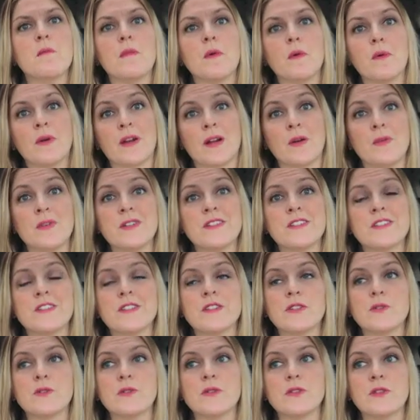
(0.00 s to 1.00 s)
but when I went to
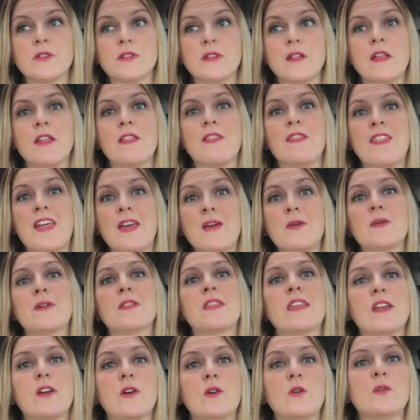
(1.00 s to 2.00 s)
school, they were
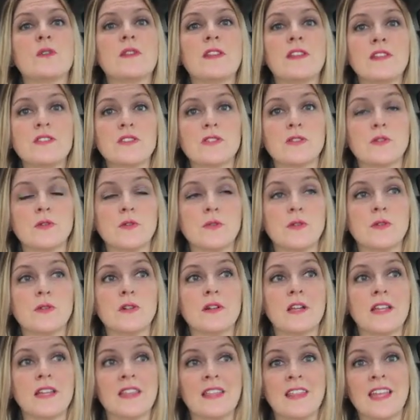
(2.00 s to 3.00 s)
the only
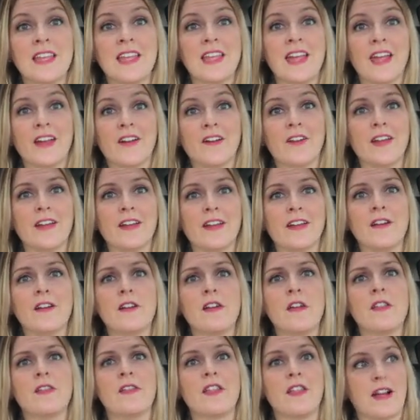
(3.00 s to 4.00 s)
school in the area
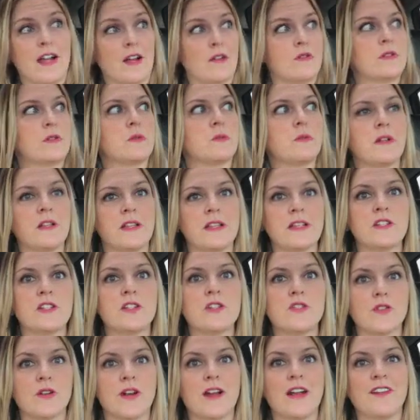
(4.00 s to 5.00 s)
that I was willing
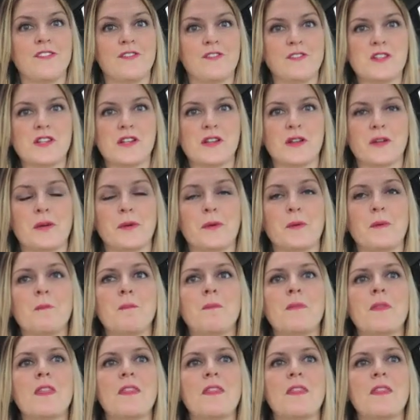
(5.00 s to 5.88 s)
to drive to